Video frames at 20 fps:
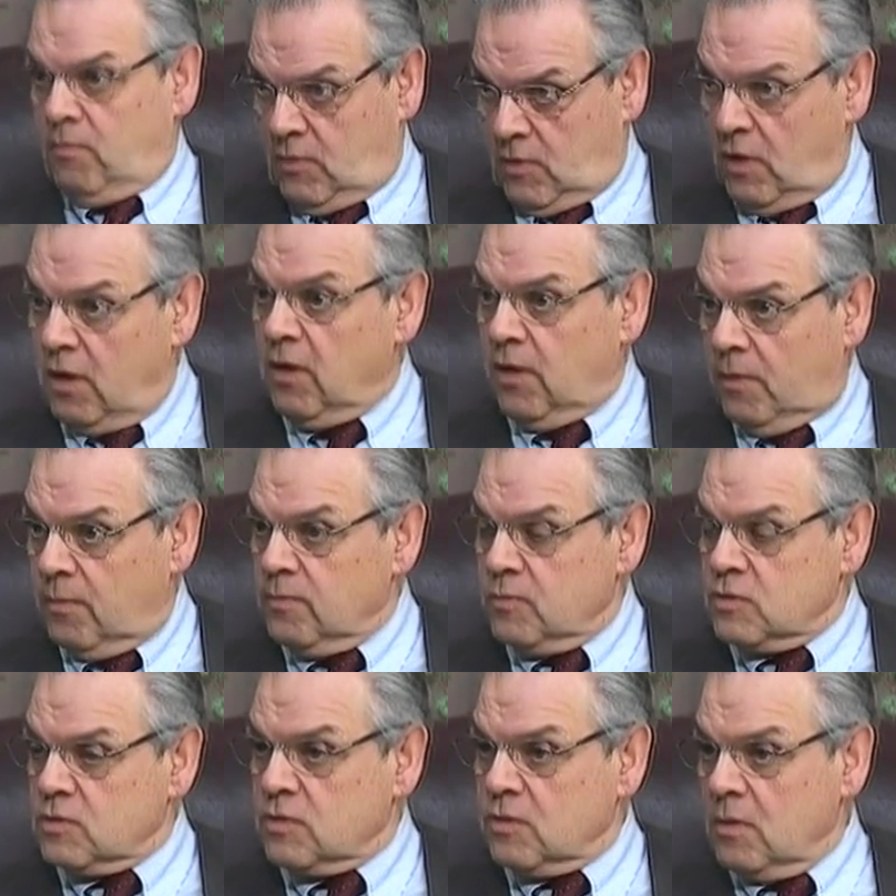
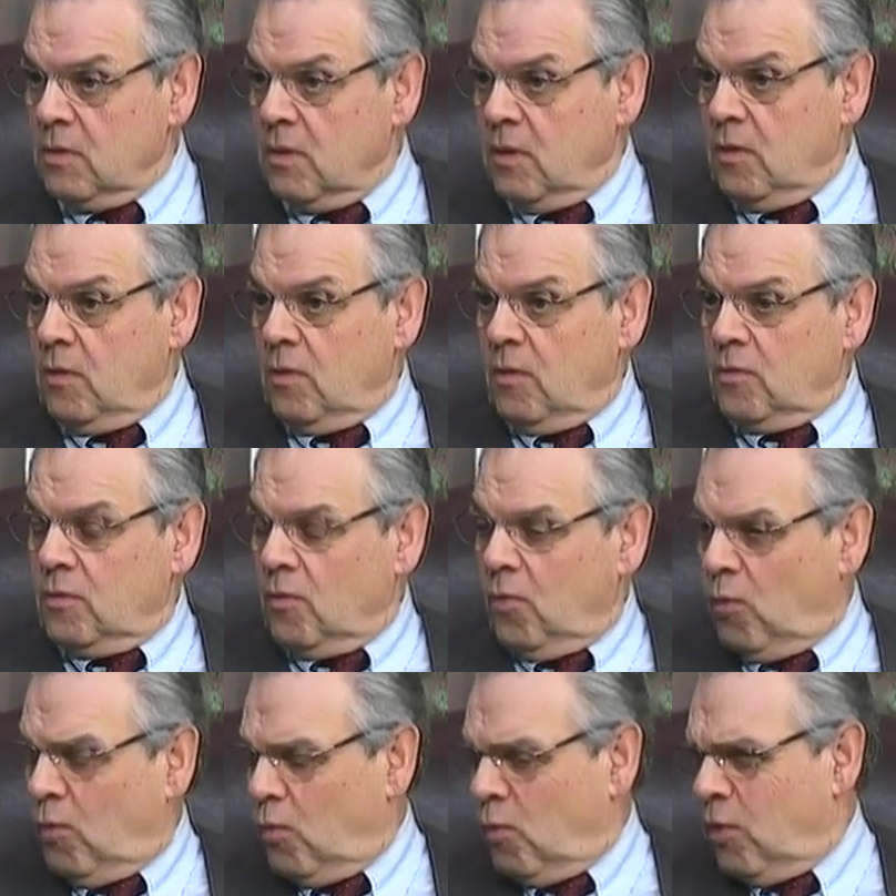comes.
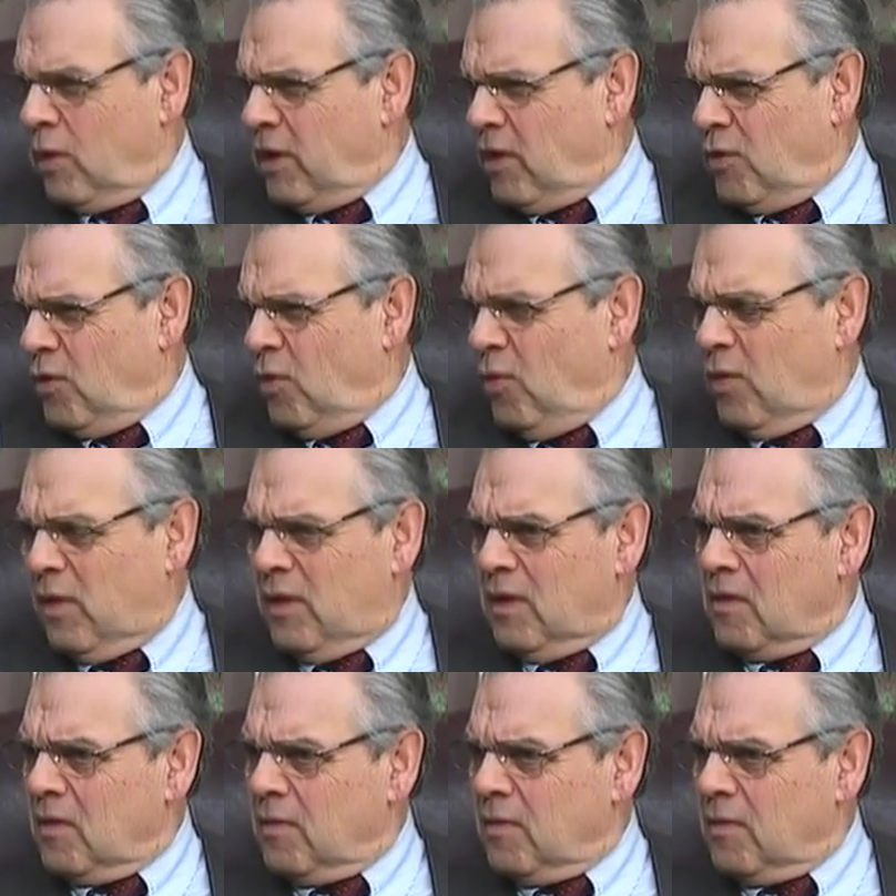So what do you do with it?